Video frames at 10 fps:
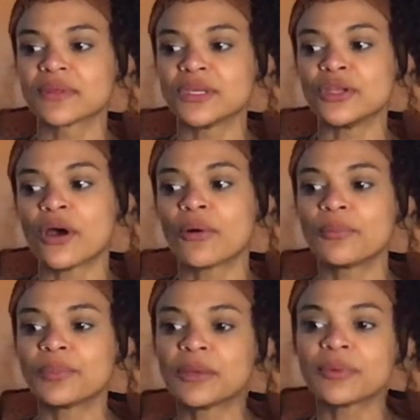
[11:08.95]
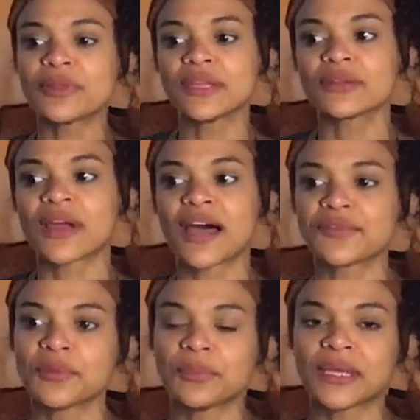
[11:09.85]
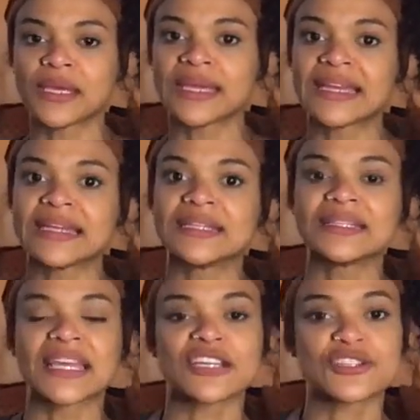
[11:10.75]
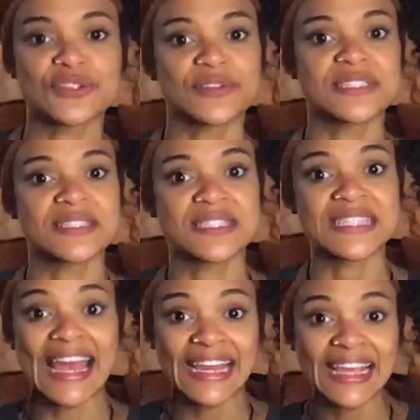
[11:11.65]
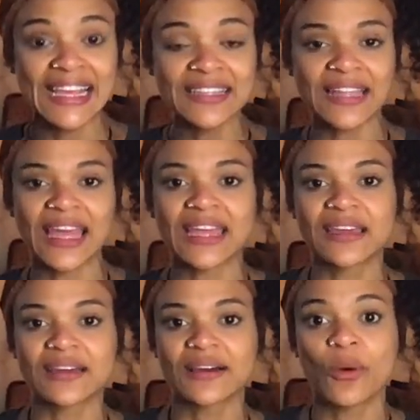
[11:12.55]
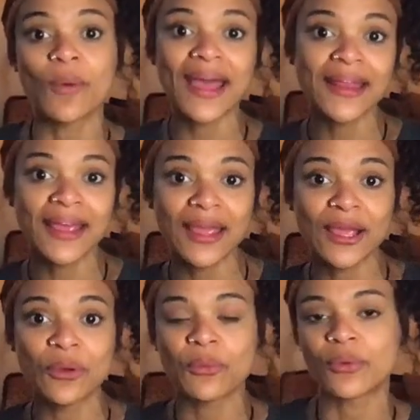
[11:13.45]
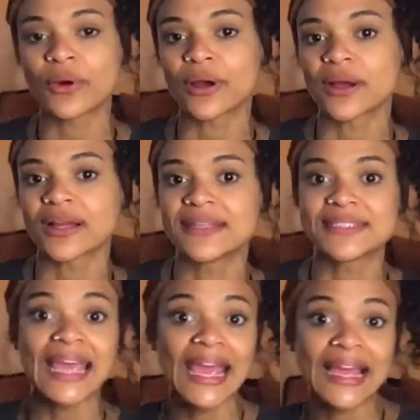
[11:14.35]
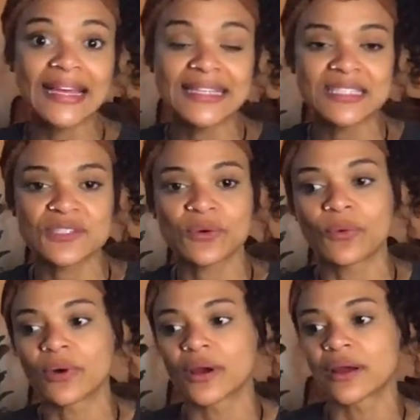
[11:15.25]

you know, people either have to be in like a certain setting, like a wedding or a dance or,